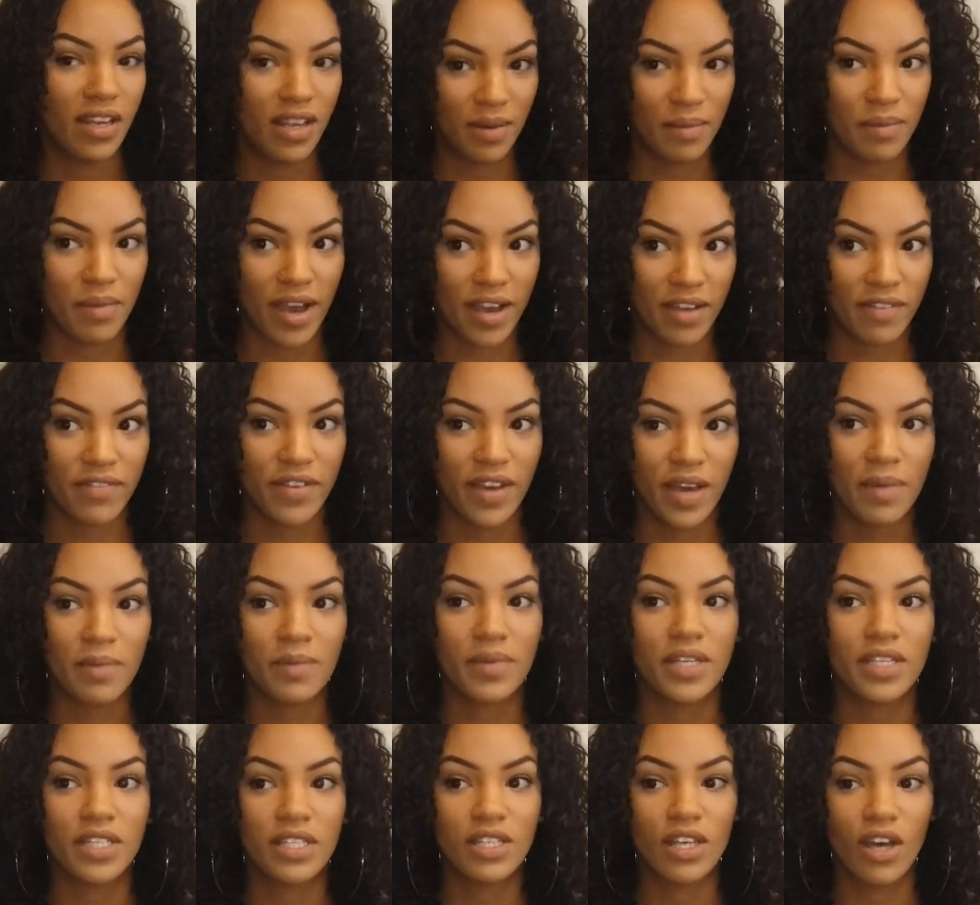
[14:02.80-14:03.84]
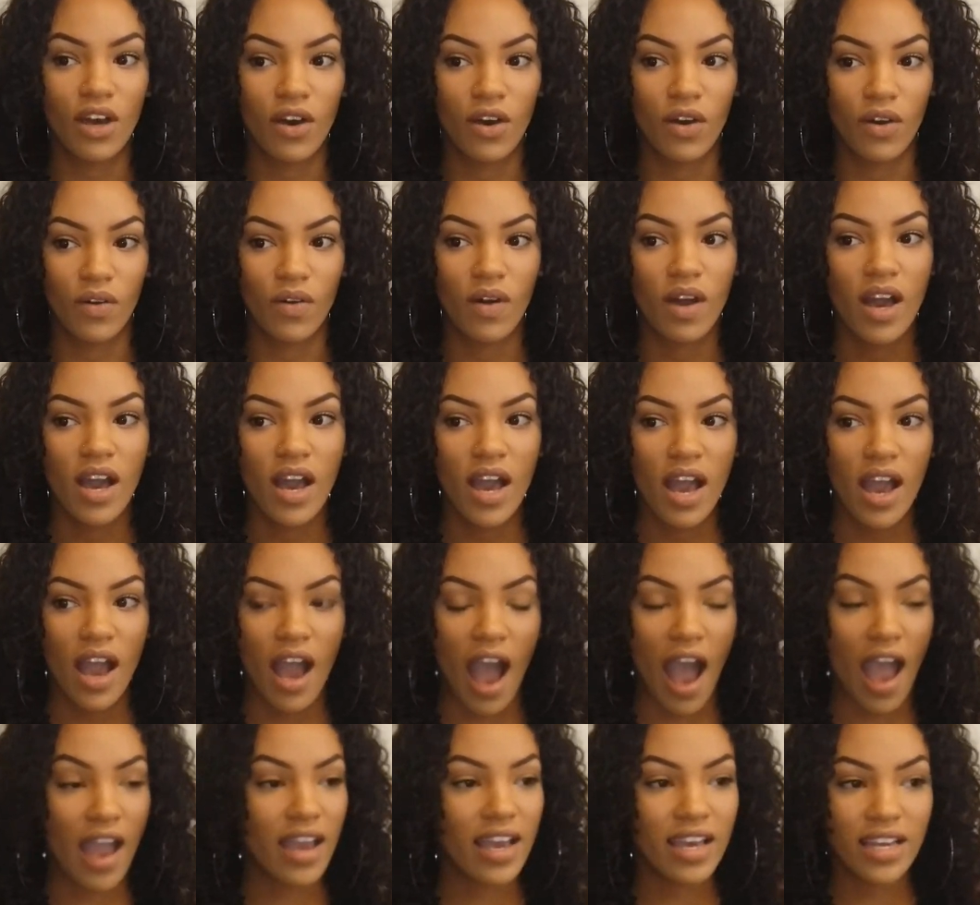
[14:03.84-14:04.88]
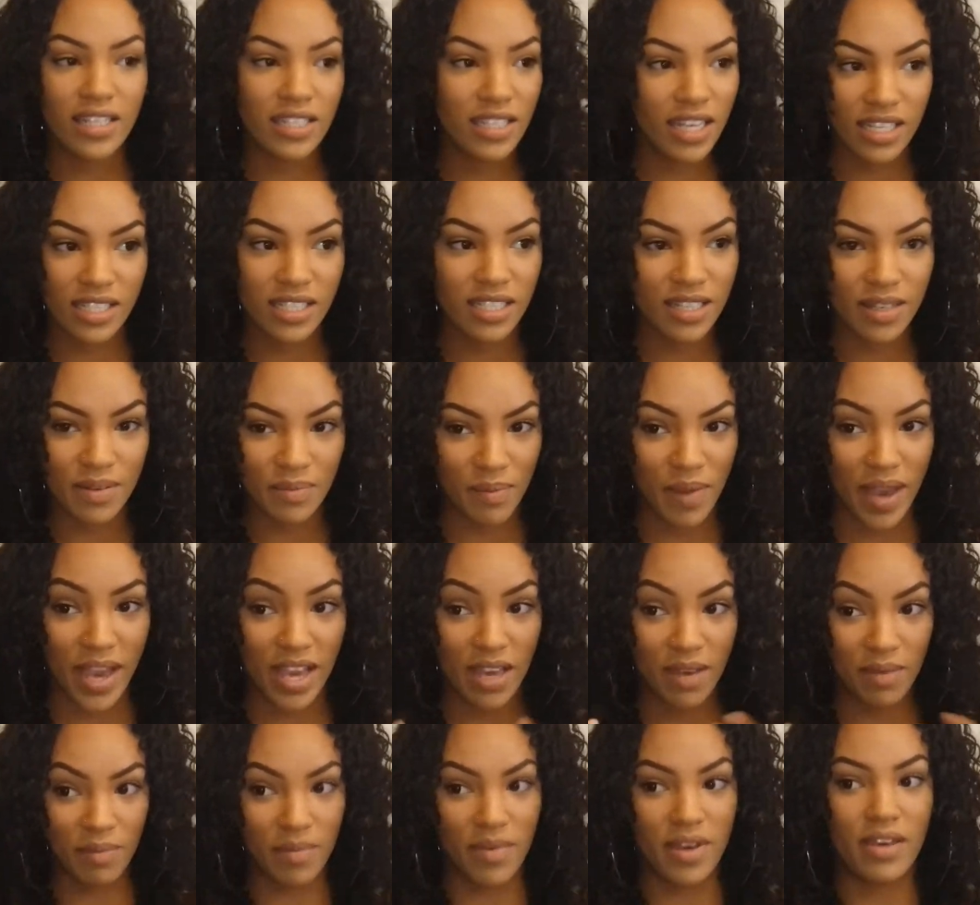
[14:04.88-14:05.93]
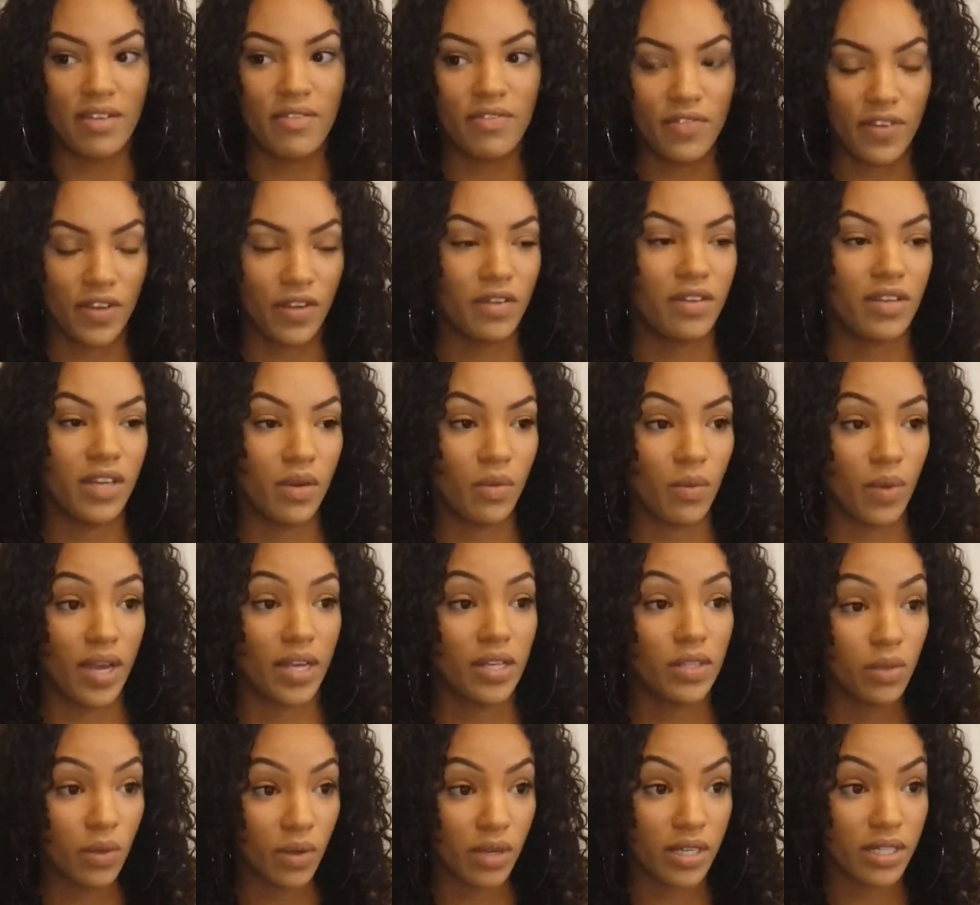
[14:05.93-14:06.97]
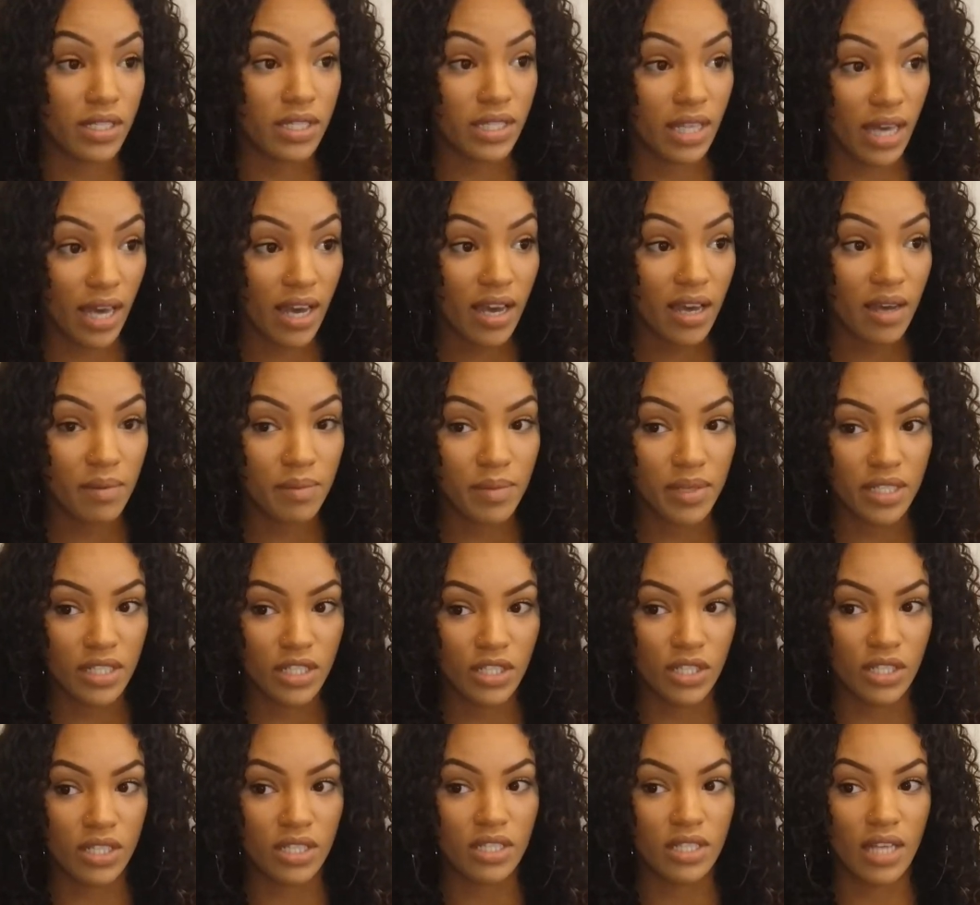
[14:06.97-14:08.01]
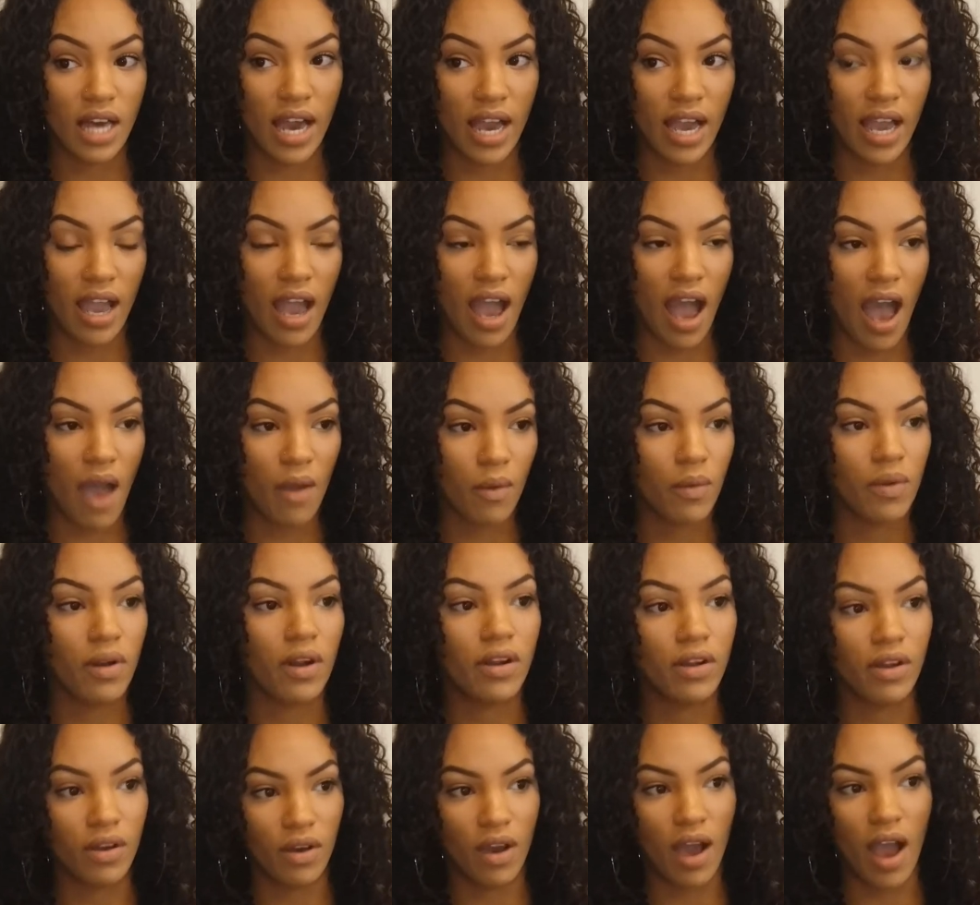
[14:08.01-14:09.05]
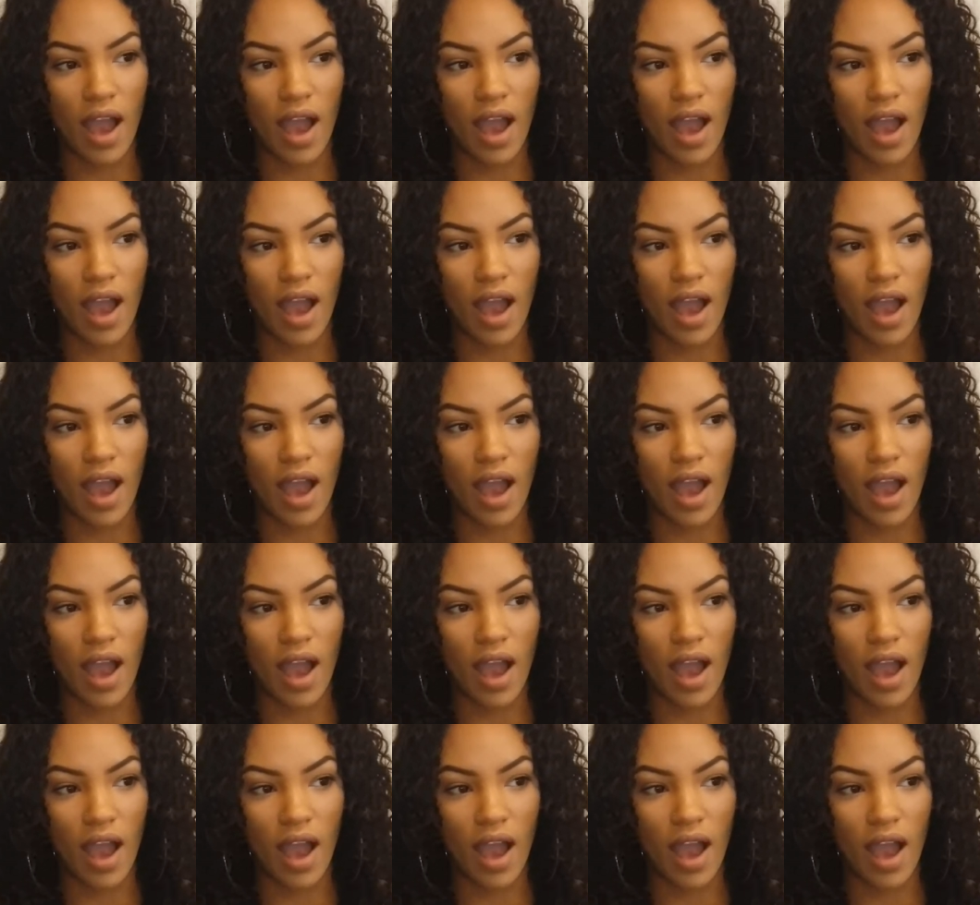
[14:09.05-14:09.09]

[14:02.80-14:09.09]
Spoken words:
in my family, so it doesn't make me feel any way towards them. It's just like, I want to know.